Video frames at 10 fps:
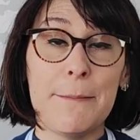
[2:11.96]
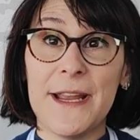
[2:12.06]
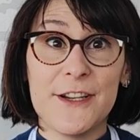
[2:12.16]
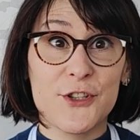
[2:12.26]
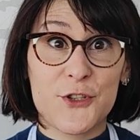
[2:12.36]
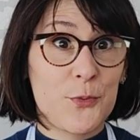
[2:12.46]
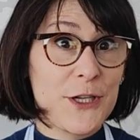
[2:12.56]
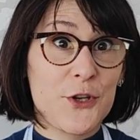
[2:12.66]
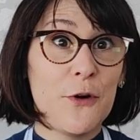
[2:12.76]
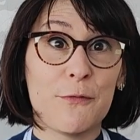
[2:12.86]
They may just
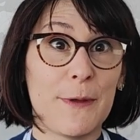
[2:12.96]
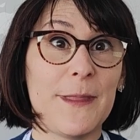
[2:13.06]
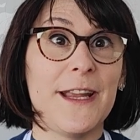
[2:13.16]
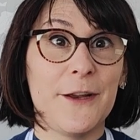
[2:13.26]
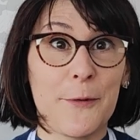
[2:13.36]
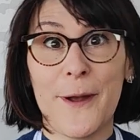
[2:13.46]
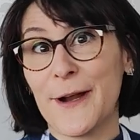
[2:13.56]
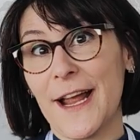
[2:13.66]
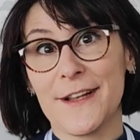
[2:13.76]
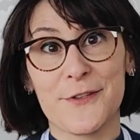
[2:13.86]
switch off when they hear
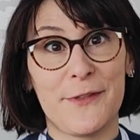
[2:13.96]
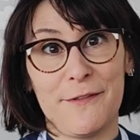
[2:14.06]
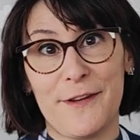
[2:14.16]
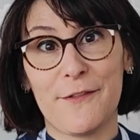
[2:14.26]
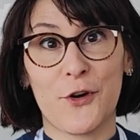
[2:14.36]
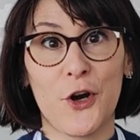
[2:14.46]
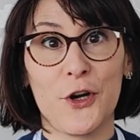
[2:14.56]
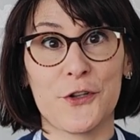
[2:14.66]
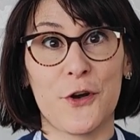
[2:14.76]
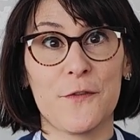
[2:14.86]
about a cancer they've never
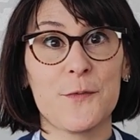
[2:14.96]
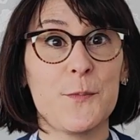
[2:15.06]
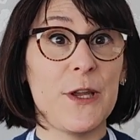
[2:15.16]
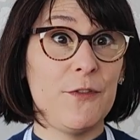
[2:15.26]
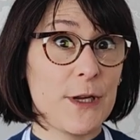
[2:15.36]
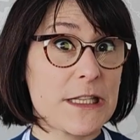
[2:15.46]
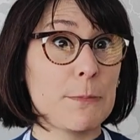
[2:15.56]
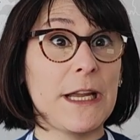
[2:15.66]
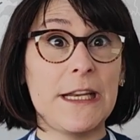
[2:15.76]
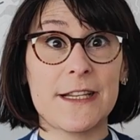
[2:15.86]
heard of, but if you
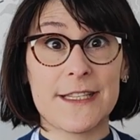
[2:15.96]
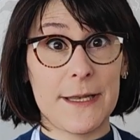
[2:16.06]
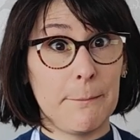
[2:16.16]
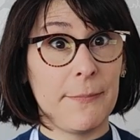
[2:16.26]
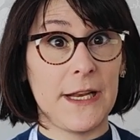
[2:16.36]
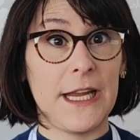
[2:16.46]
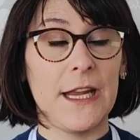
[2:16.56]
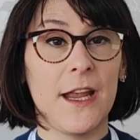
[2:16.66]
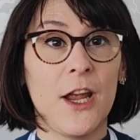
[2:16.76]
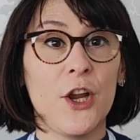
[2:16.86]
explain it
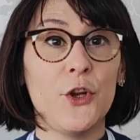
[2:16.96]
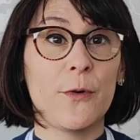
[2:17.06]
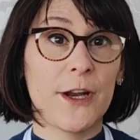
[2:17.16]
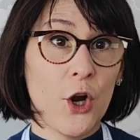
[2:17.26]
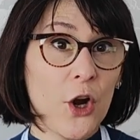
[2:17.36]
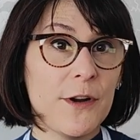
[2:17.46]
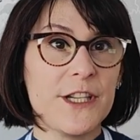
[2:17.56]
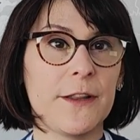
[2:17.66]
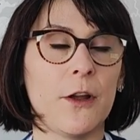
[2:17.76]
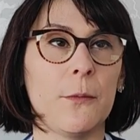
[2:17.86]
simply, you're
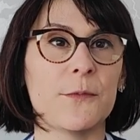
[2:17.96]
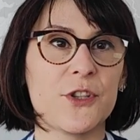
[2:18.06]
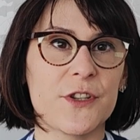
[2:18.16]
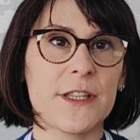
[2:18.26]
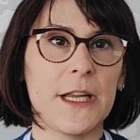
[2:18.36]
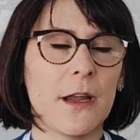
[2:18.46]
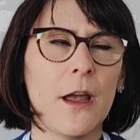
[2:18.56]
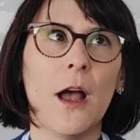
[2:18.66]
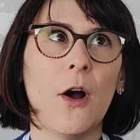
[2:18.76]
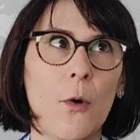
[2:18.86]
encouraging them to just think,
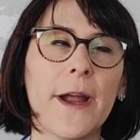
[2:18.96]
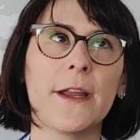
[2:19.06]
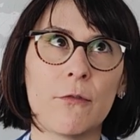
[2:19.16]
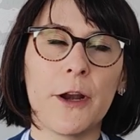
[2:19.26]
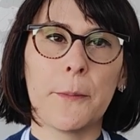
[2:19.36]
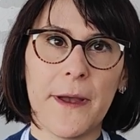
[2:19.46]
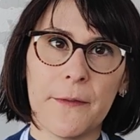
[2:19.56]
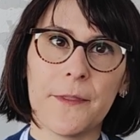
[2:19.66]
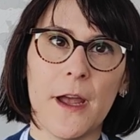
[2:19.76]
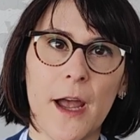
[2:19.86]
oh, I can write
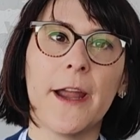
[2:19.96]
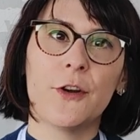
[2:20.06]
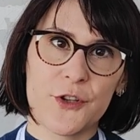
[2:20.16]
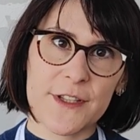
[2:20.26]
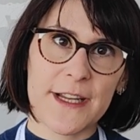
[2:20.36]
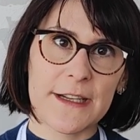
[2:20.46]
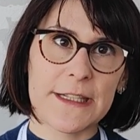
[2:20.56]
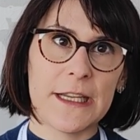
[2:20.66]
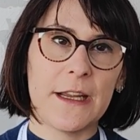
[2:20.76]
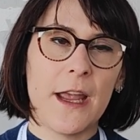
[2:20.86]
about that. I
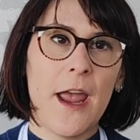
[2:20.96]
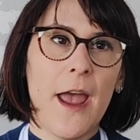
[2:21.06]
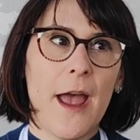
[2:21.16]
understand it.